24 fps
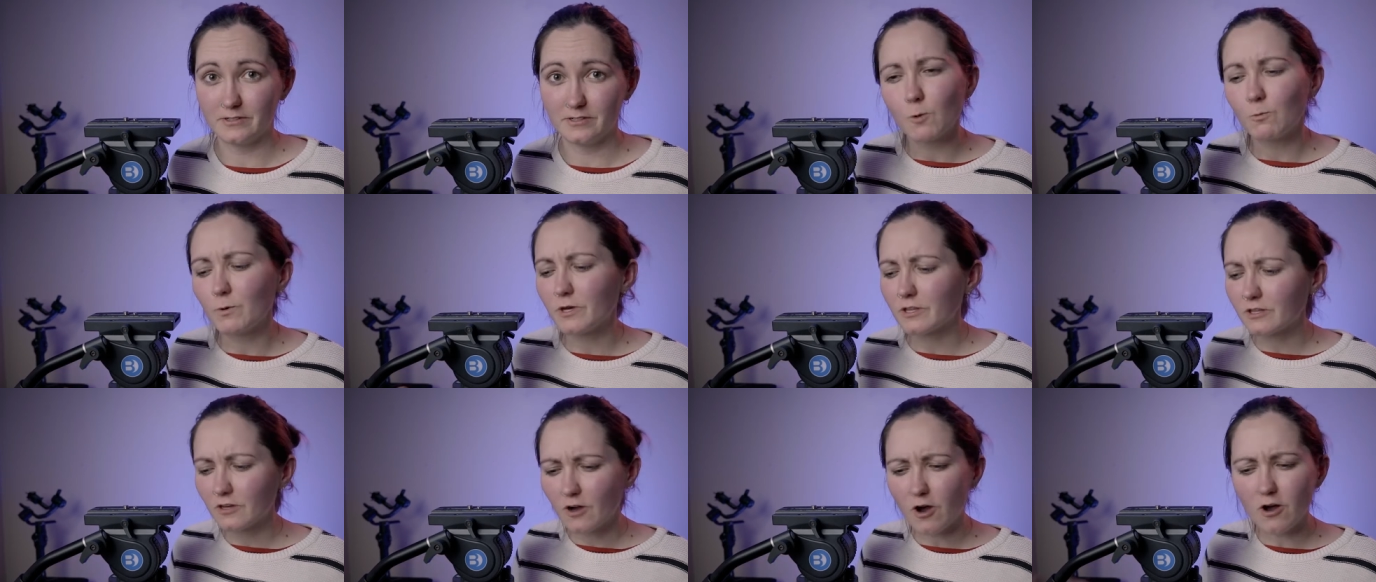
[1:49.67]

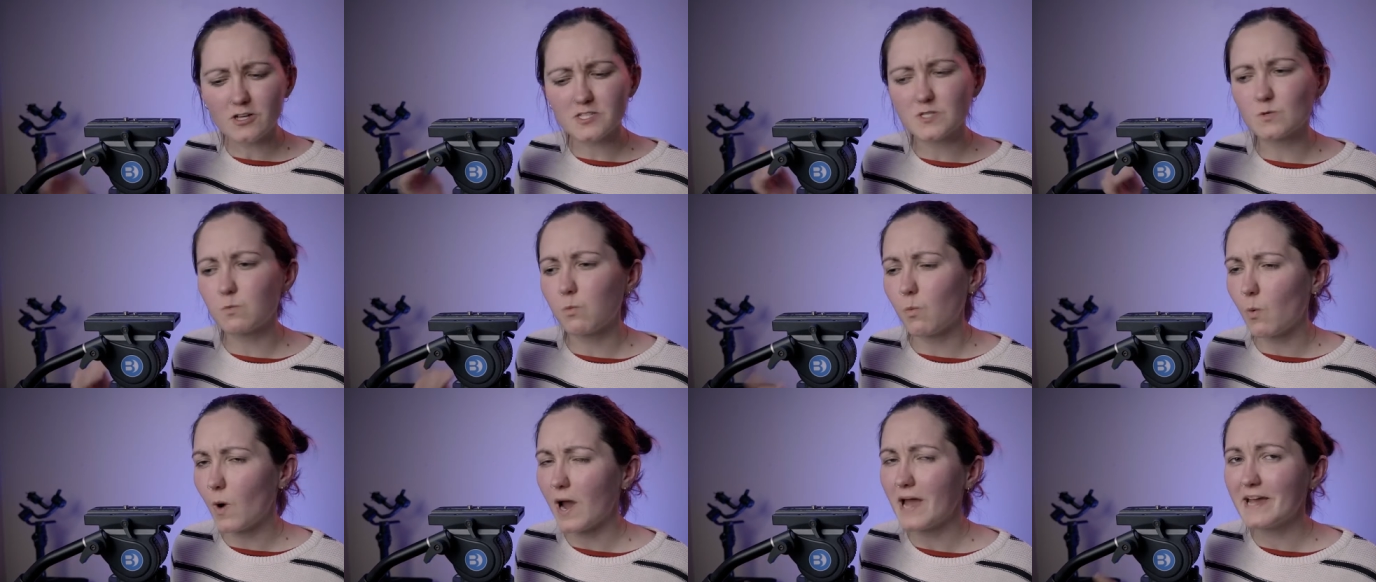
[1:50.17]
with
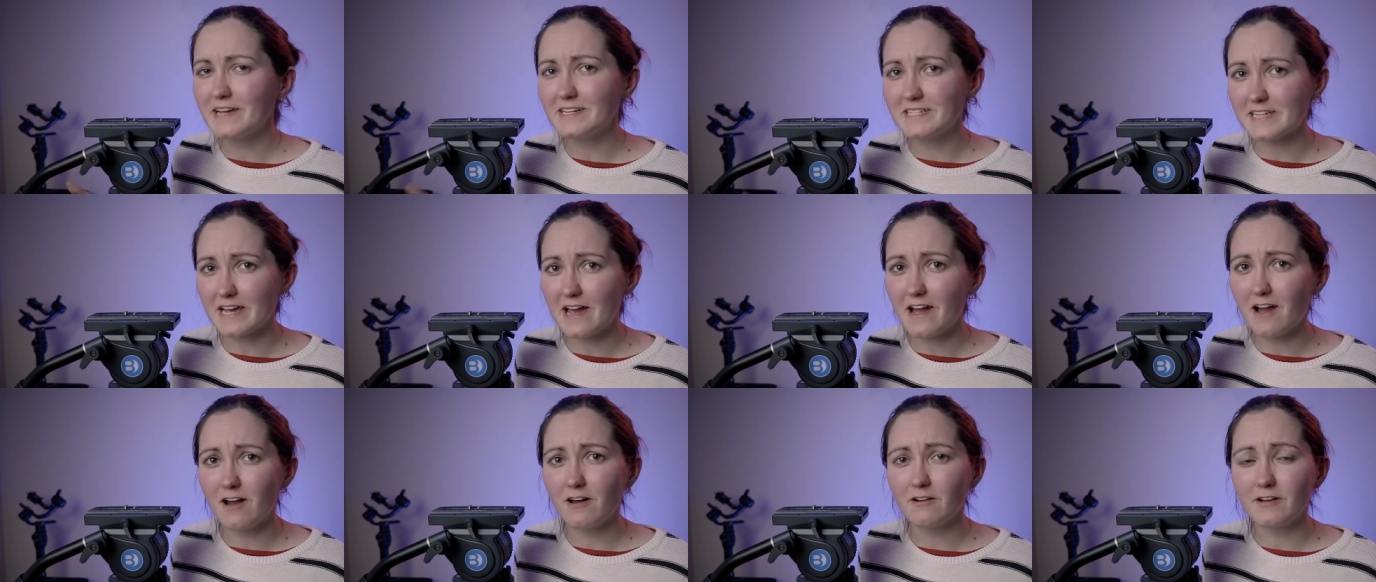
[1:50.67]
cost way
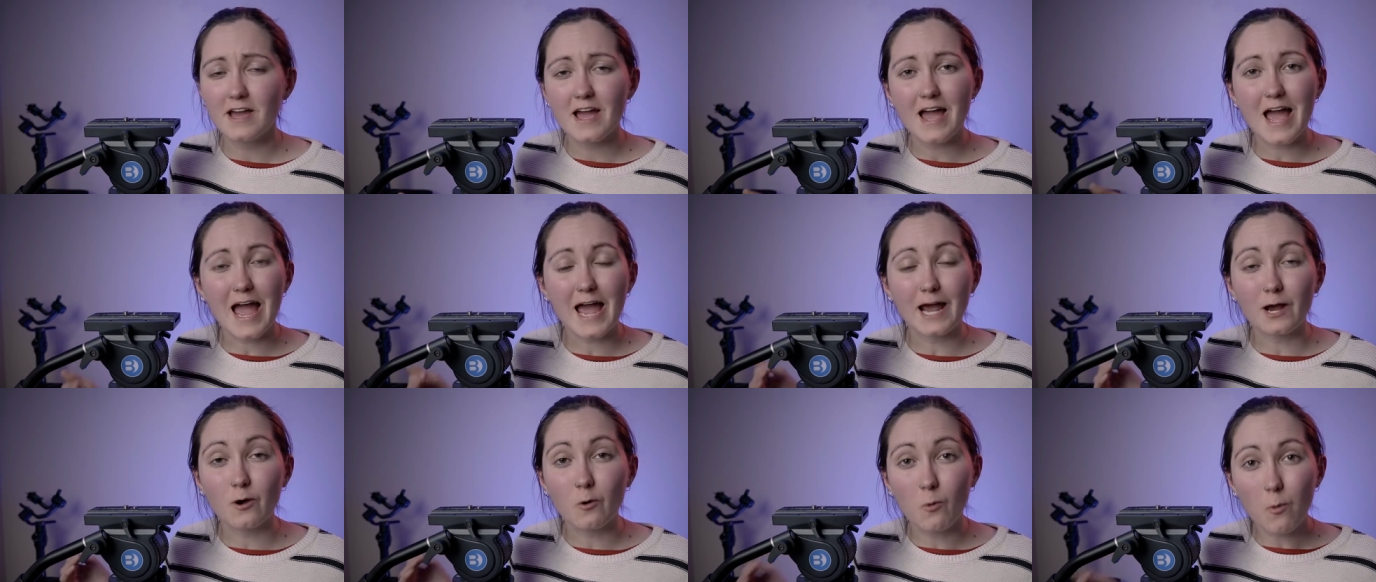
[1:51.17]
down
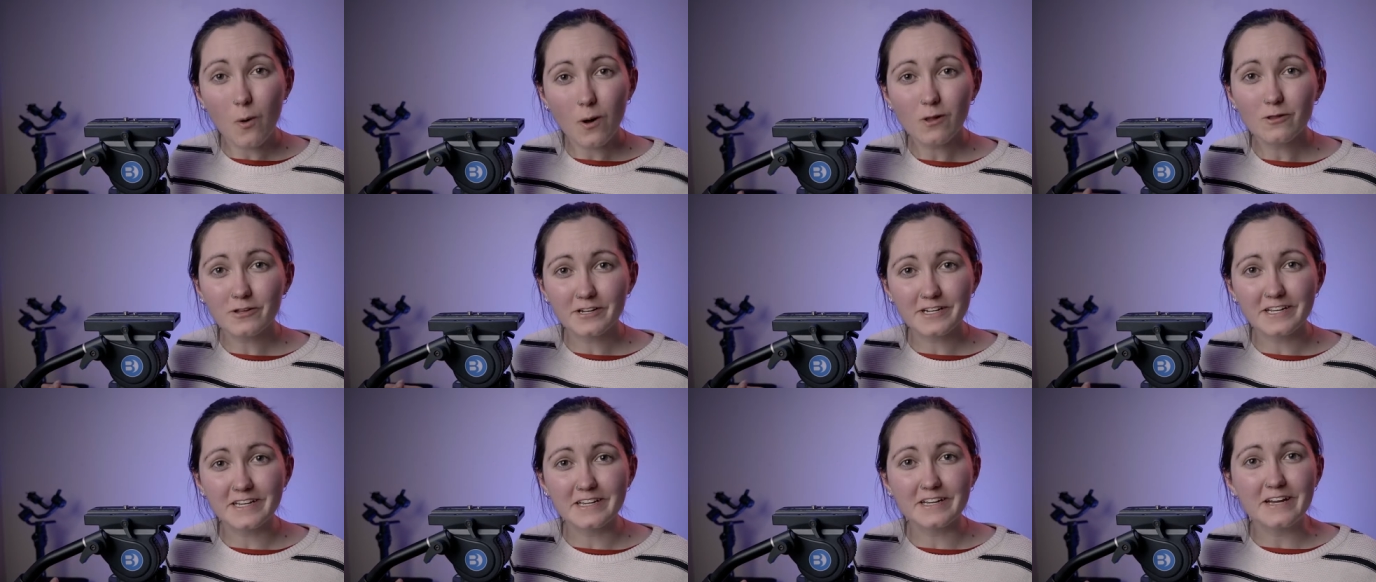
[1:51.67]
and
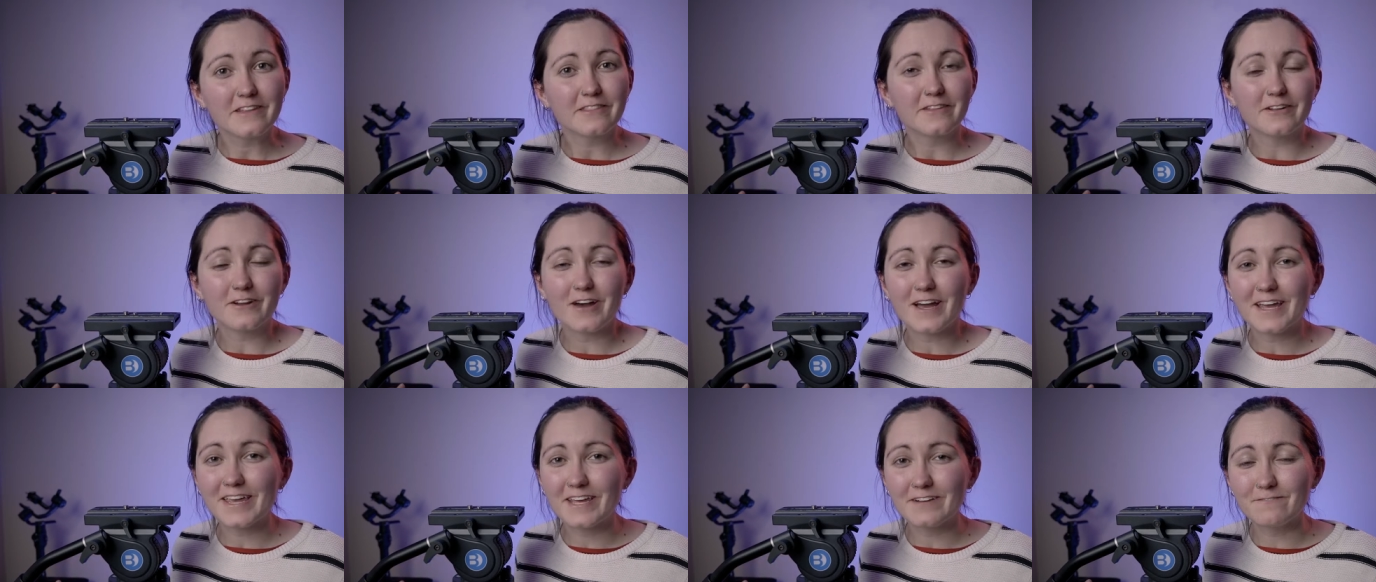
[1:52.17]
quality that
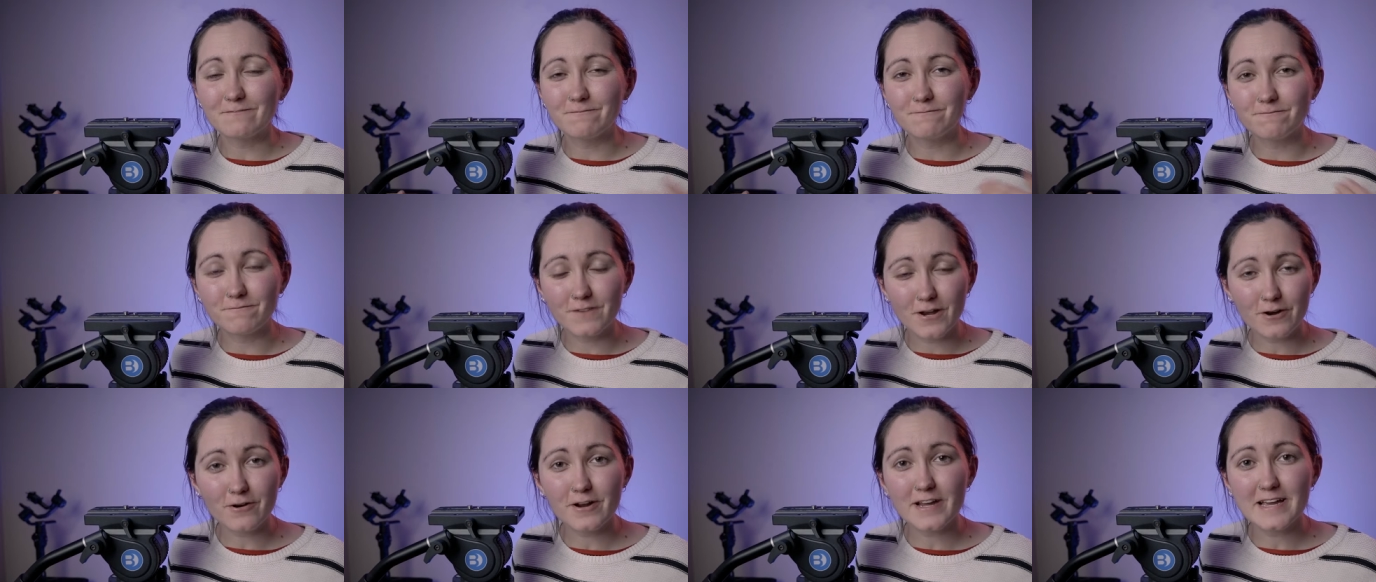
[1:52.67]
I can
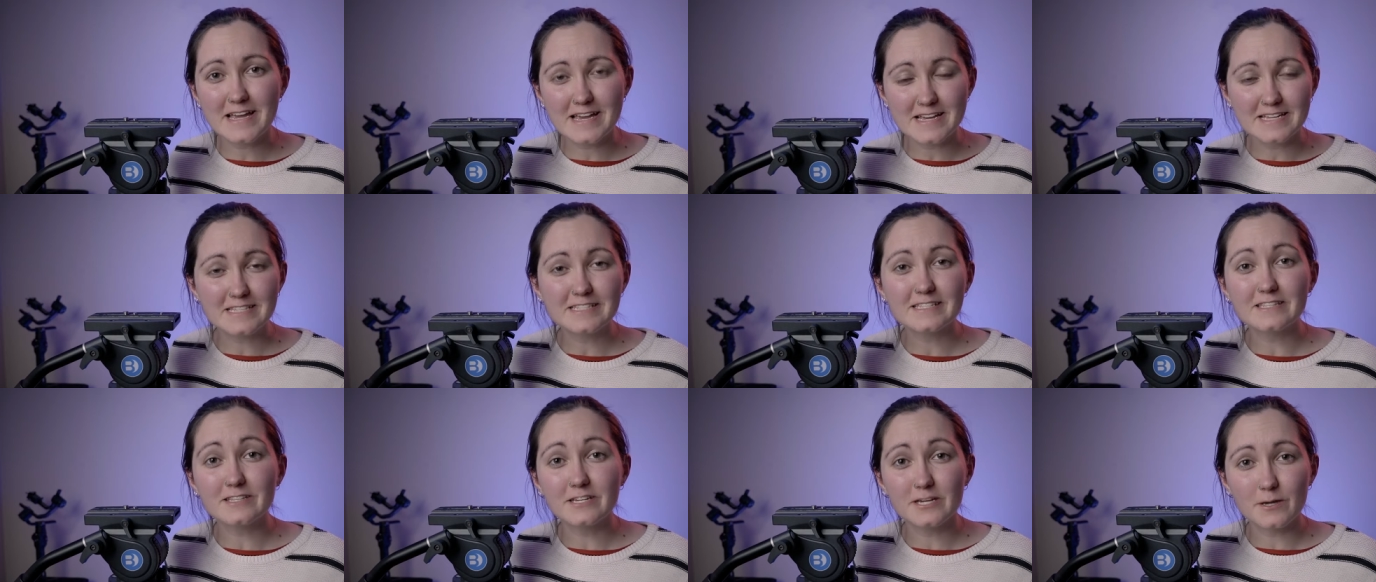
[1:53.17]
very
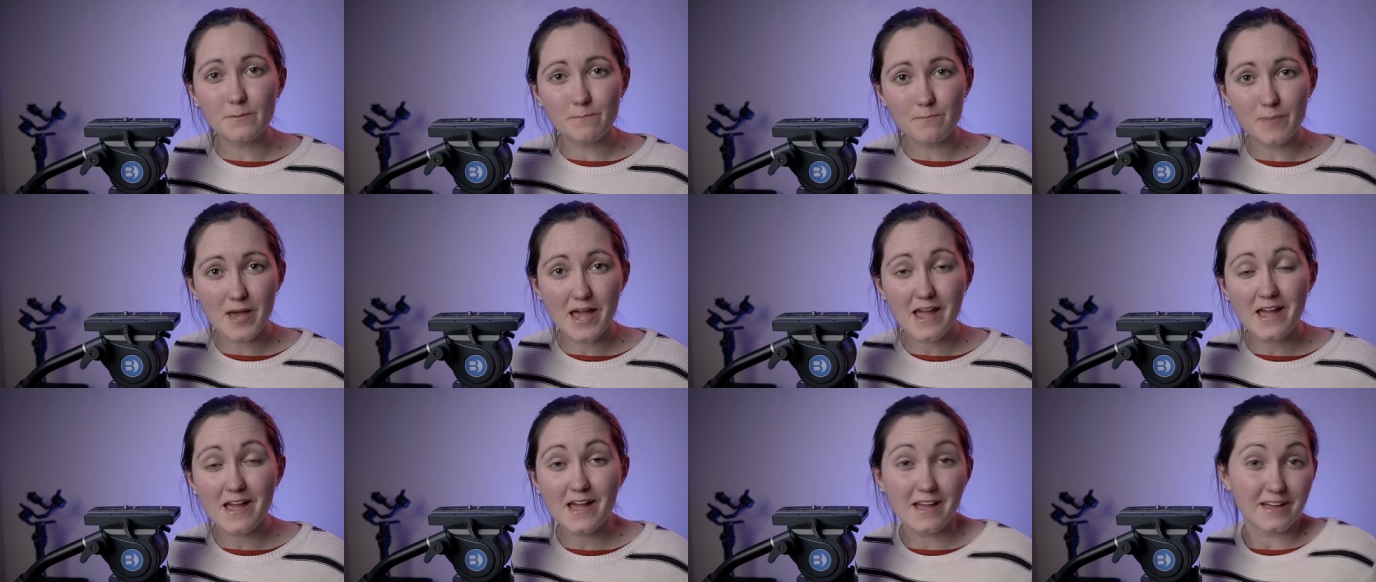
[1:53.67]
easily
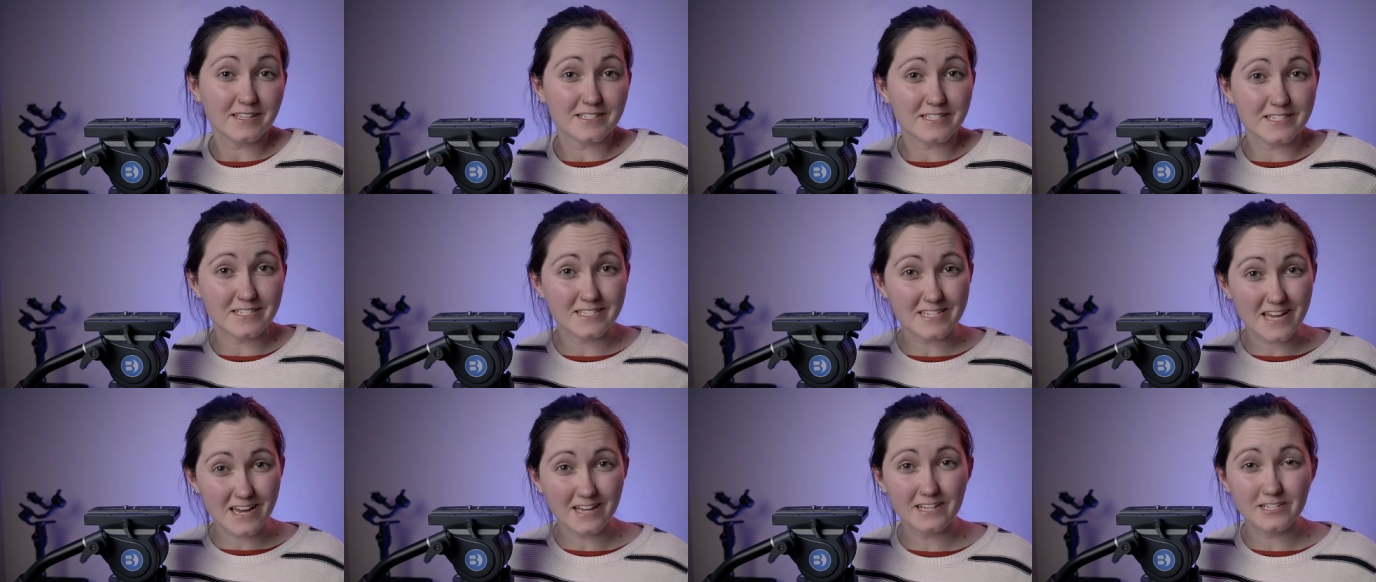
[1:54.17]
compare and
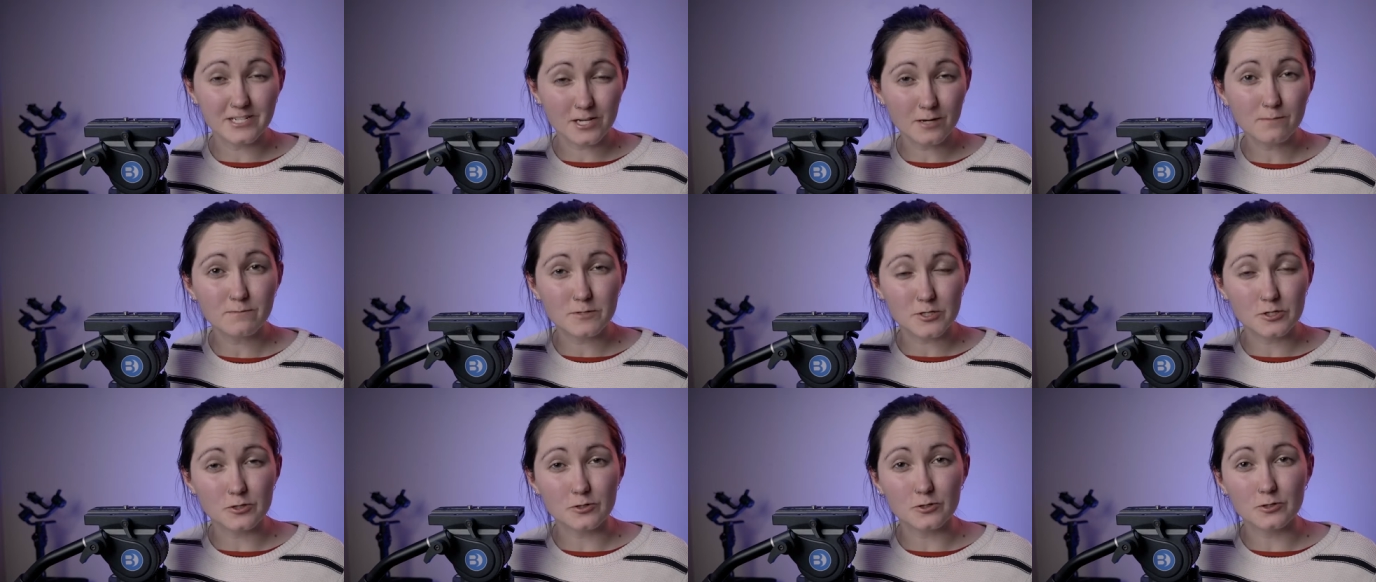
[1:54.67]
stand up
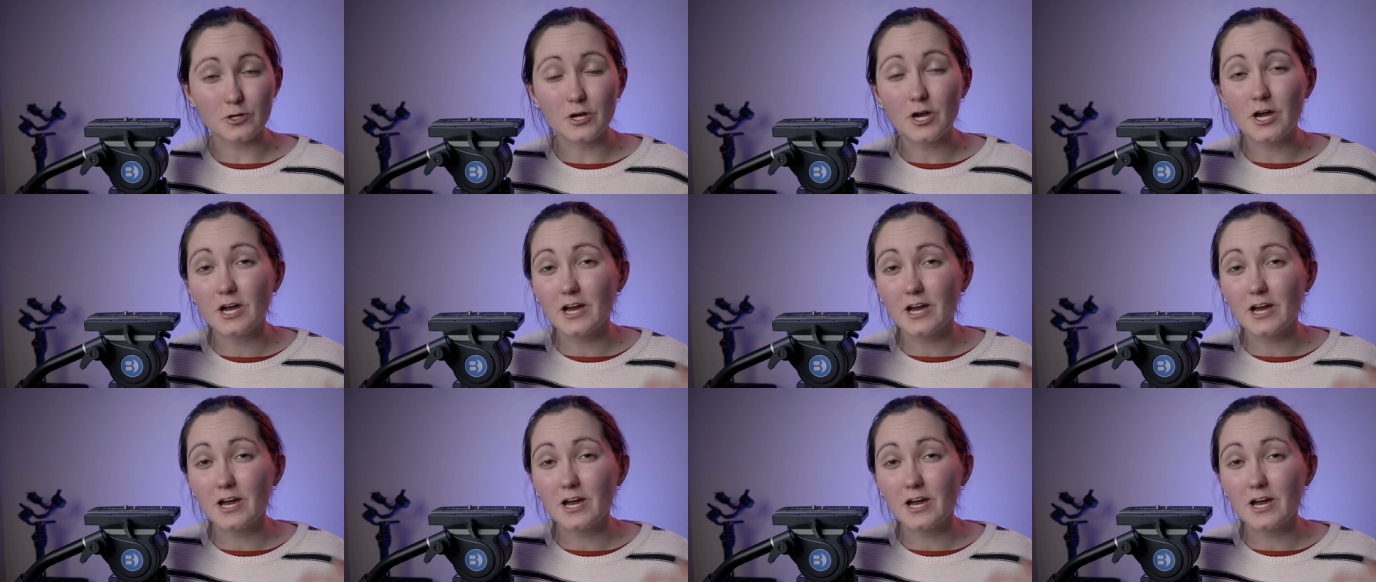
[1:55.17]
to